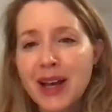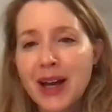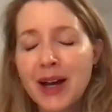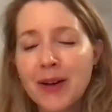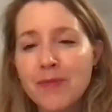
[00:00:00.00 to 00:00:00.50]

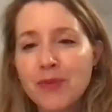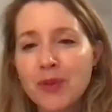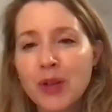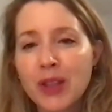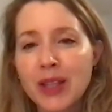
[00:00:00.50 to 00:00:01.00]
um,
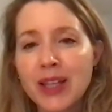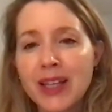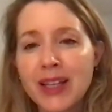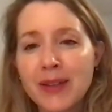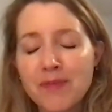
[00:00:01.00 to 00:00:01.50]
with
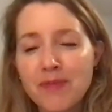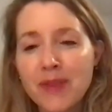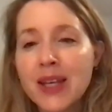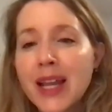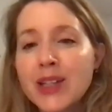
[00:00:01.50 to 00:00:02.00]
the
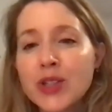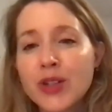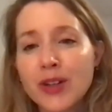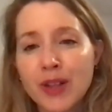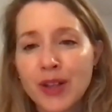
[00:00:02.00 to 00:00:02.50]
the
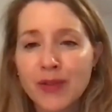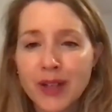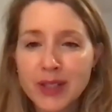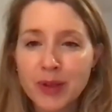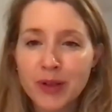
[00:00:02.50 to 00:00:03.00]
nature of the
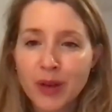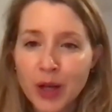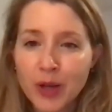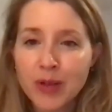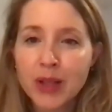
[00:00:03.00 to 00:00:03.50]
investment
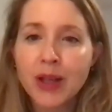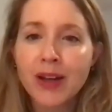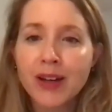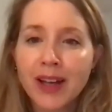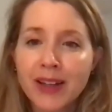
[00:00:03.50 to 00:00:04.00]
environment
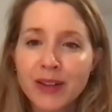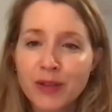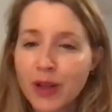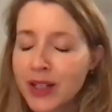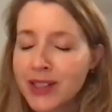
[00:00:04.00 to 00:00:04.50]
there and the
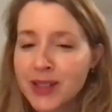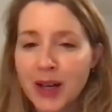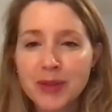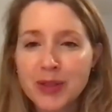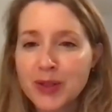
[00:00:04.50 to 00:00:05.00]
various
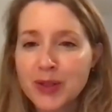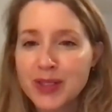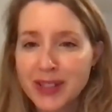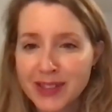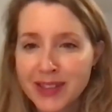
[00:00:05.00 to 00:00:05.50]

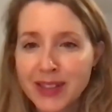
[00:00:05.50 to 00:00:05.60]
obstacles as